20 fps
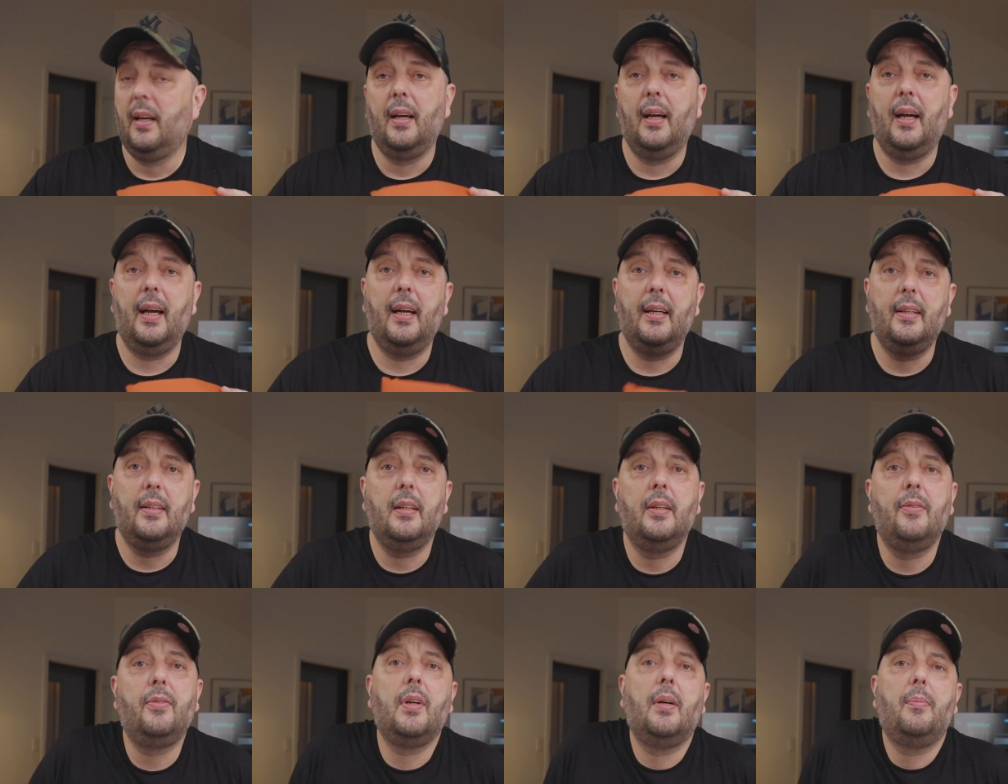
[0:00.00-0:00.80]
And
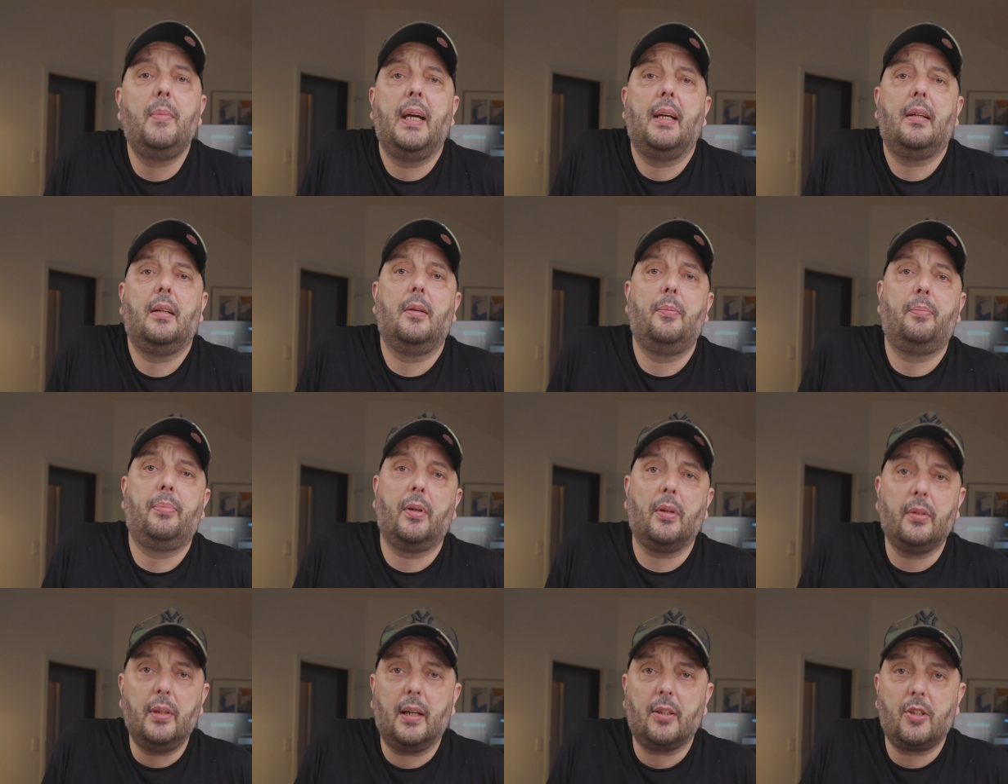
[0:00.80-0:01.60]
if you make a
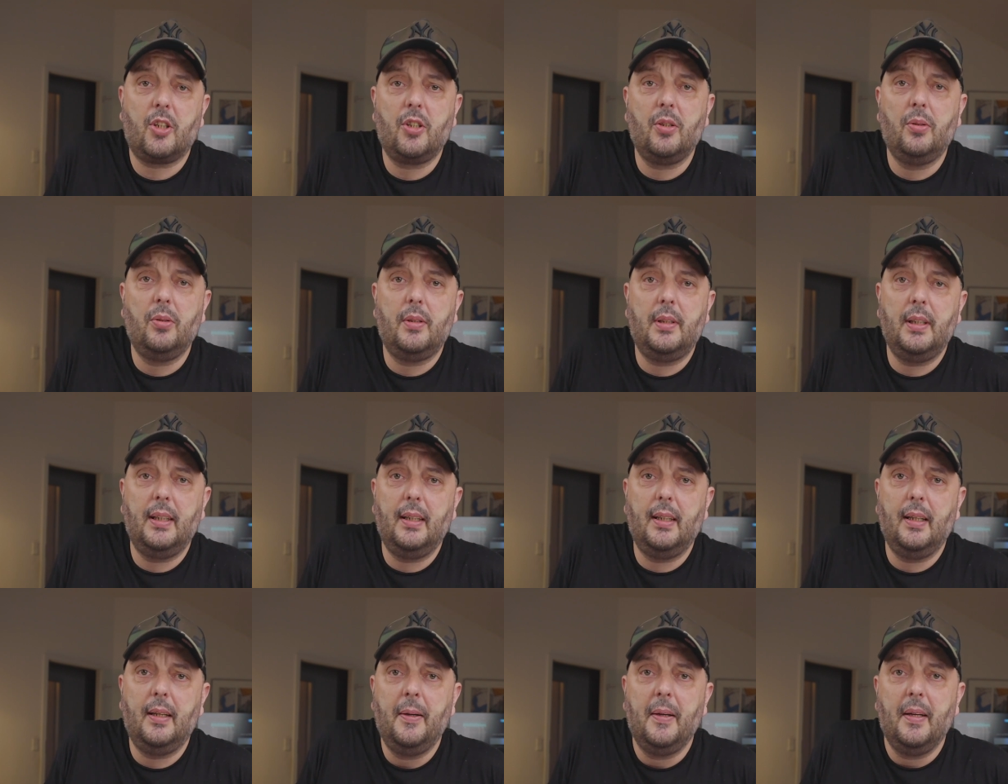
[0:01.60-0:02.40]
product
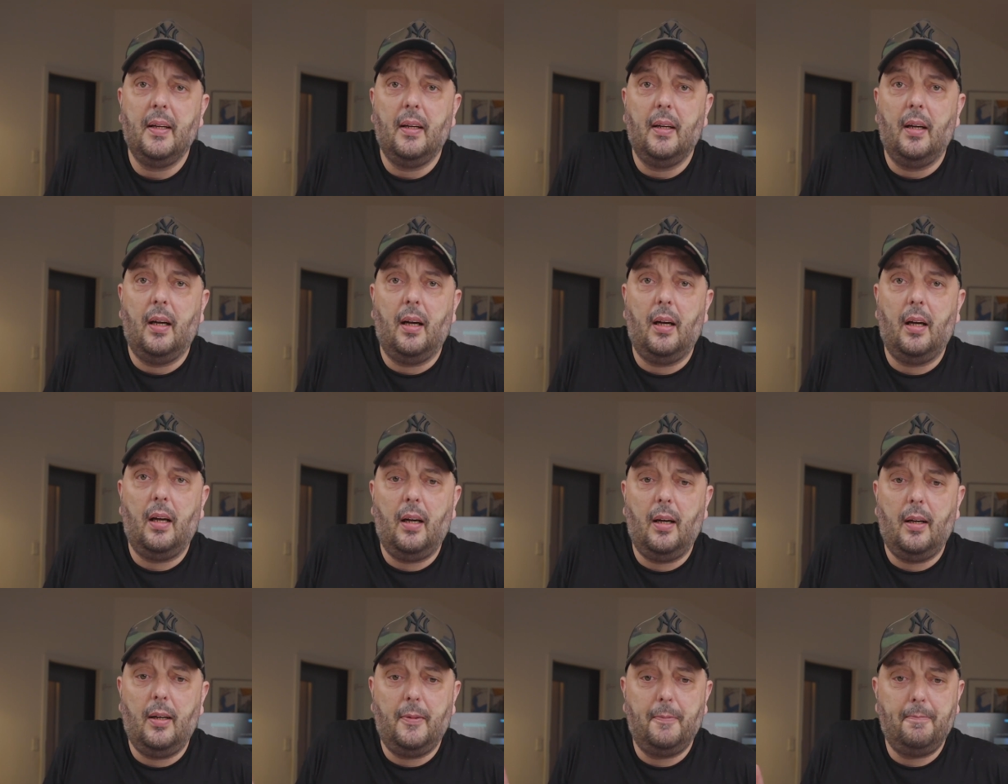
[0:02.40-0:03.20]
shooting
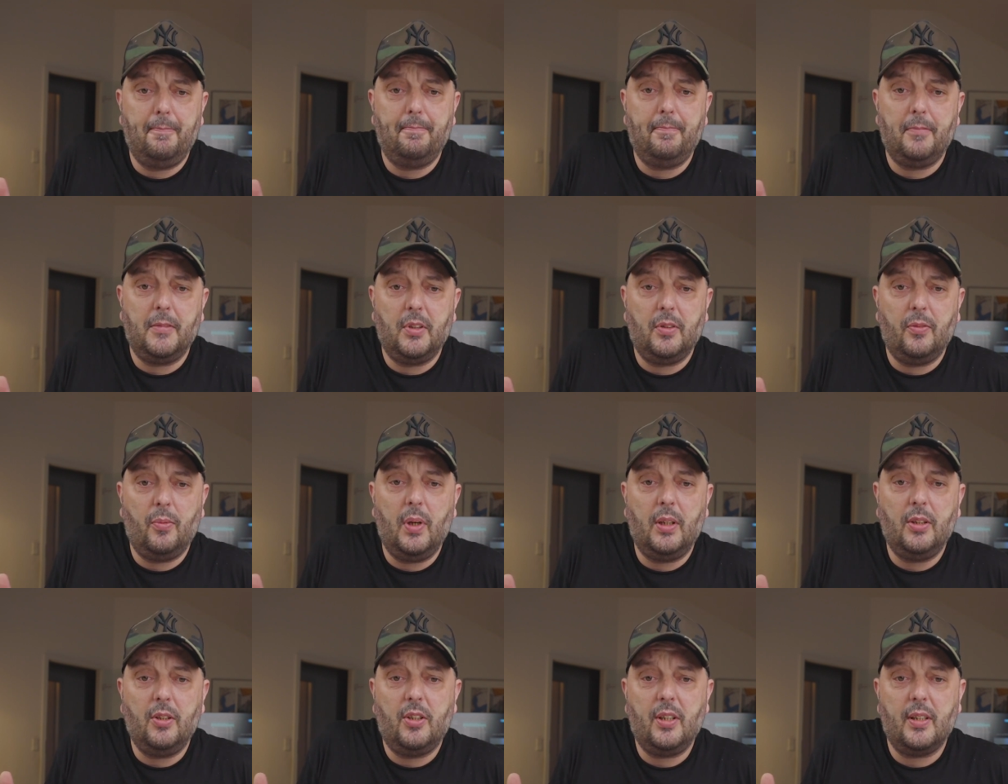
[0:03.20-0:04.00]

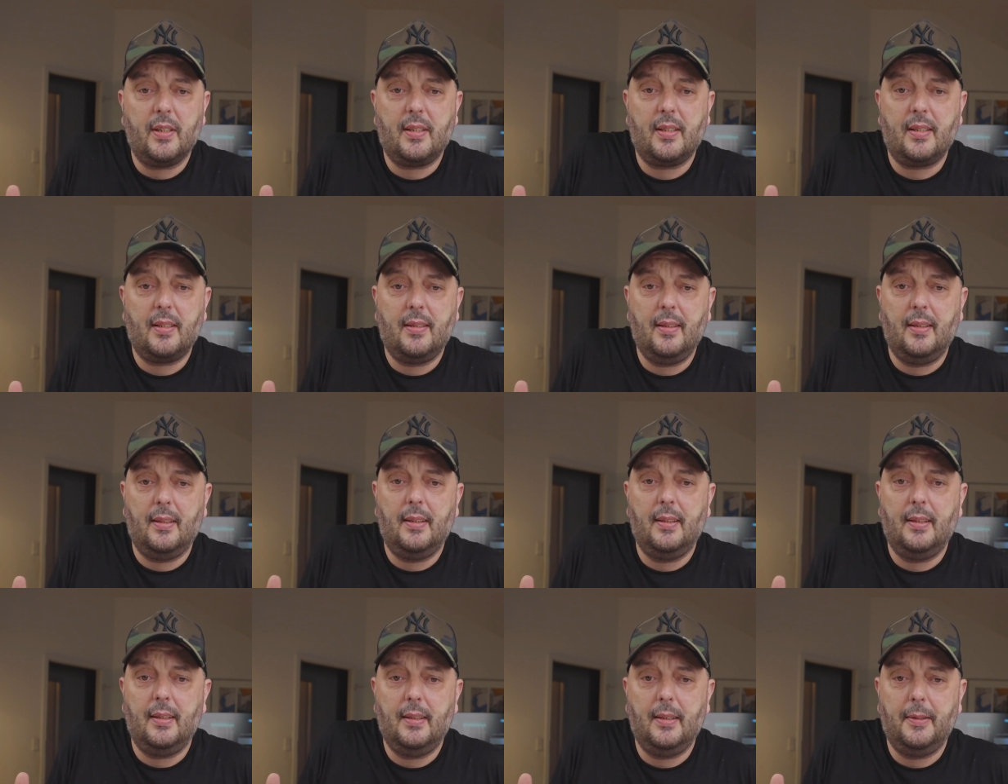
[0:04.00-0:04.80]
where you just
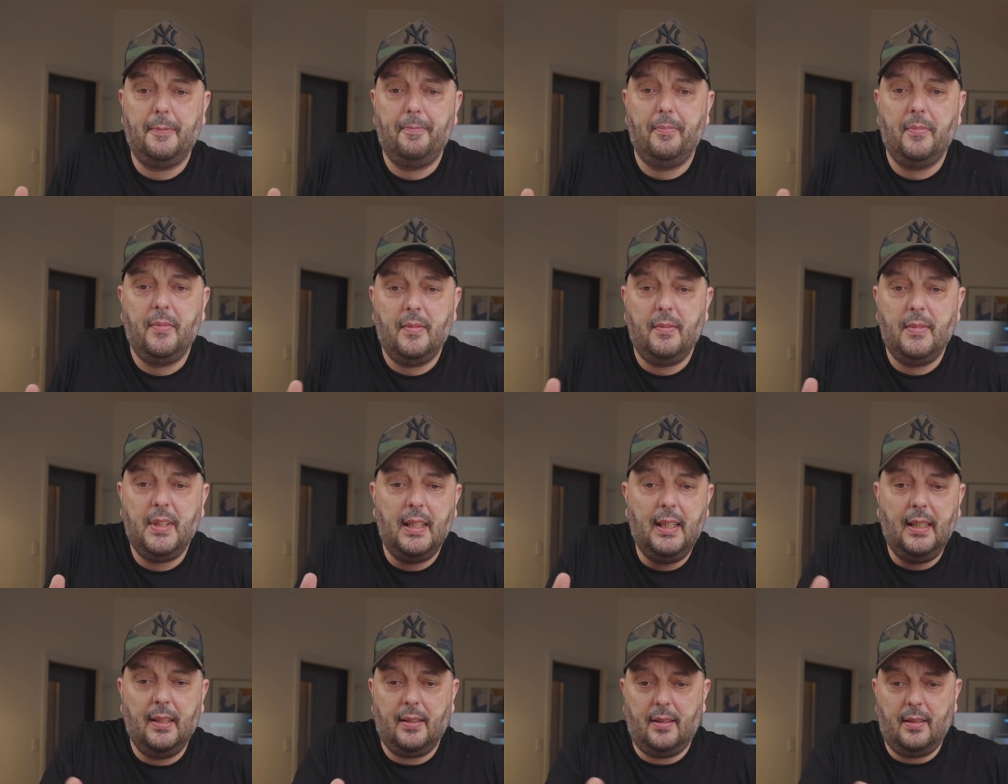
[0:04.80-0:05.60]

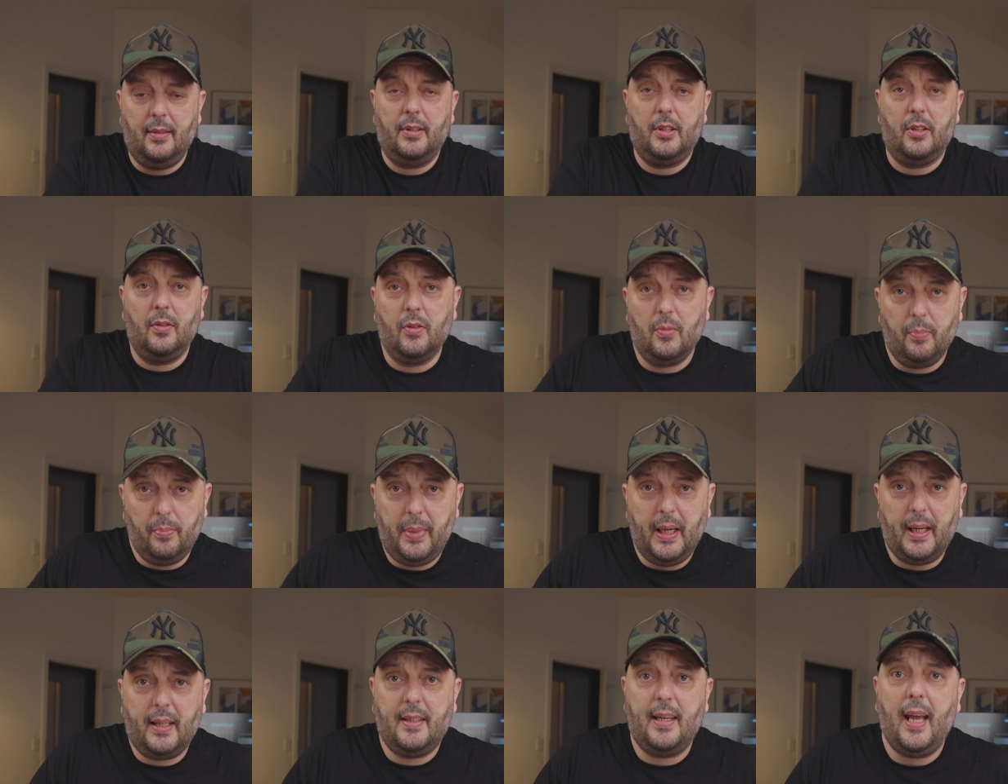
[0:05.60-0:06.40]
need a
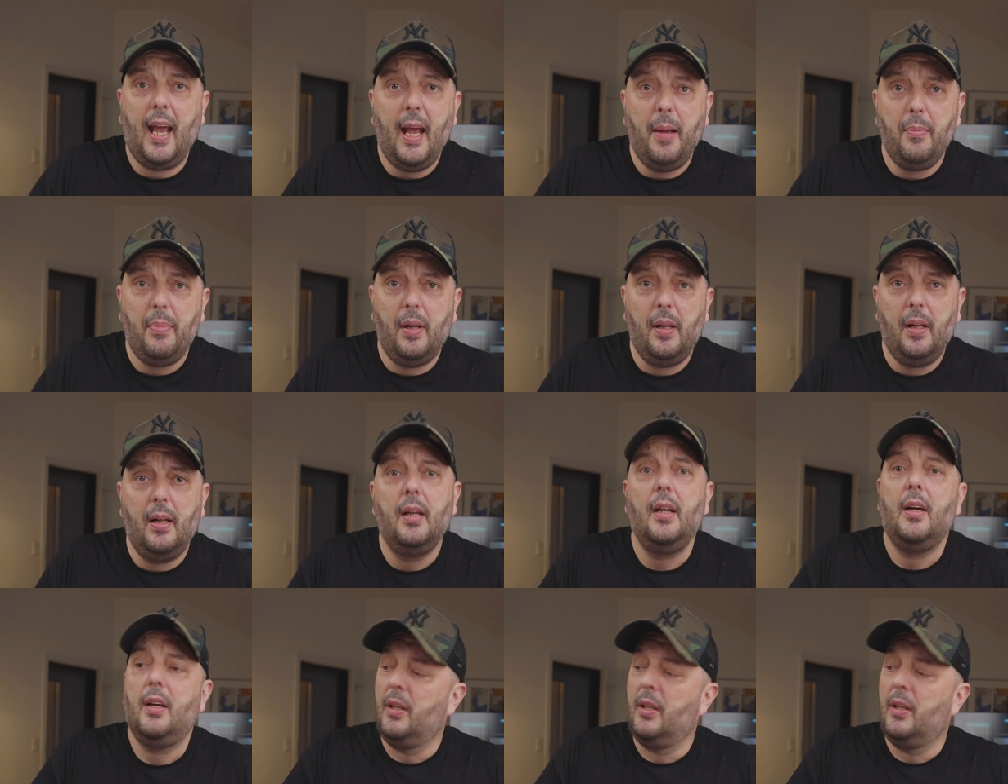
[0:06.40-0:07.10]
big table,